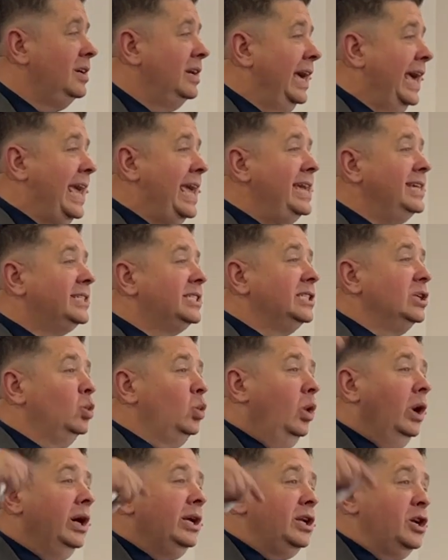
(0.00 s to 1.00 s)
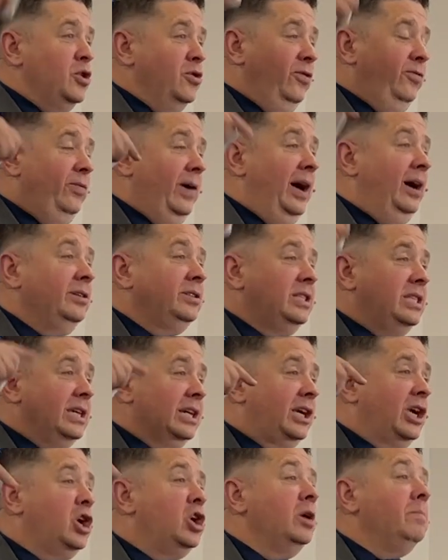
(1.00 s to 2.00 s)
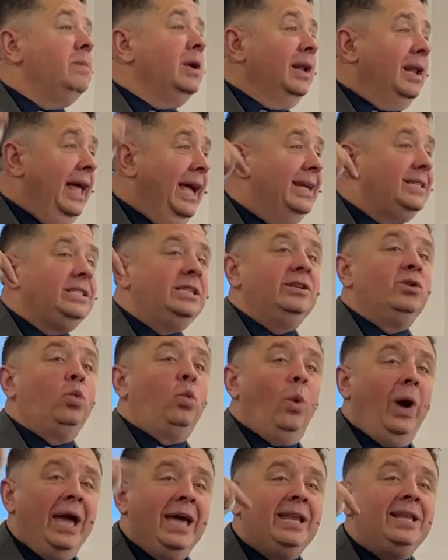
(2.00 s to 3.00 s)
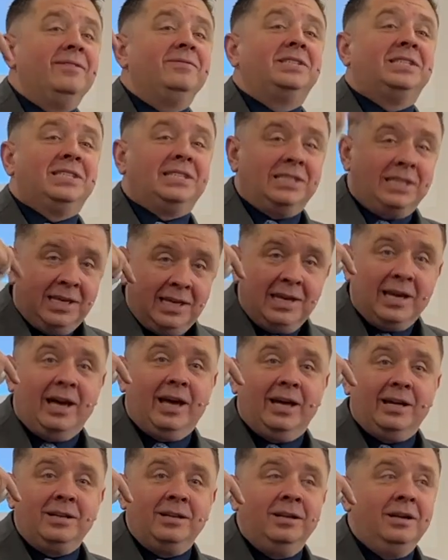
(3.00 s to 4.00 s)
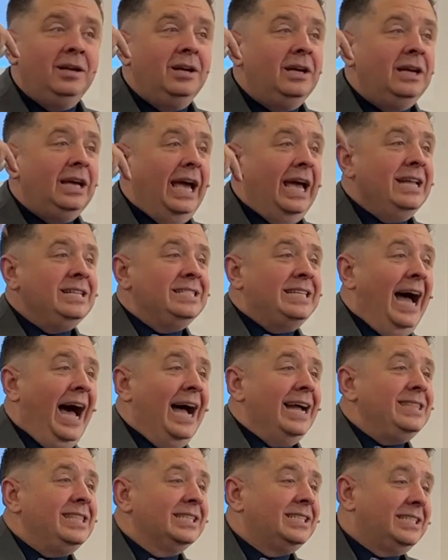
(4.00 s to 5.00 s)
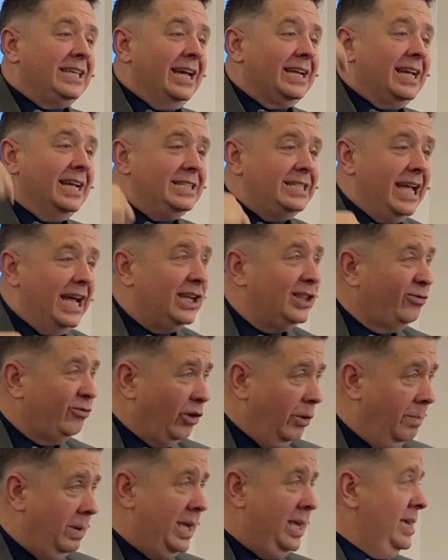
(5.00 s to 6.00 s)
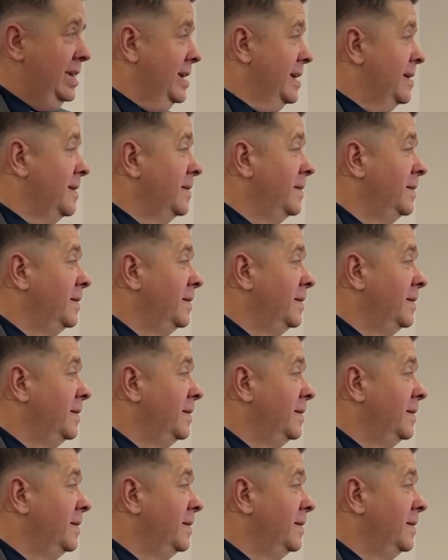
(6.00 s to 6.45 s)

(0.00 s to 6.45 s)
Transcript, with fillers: He's the one who felt the accumulated weight of sin and died the second death for me.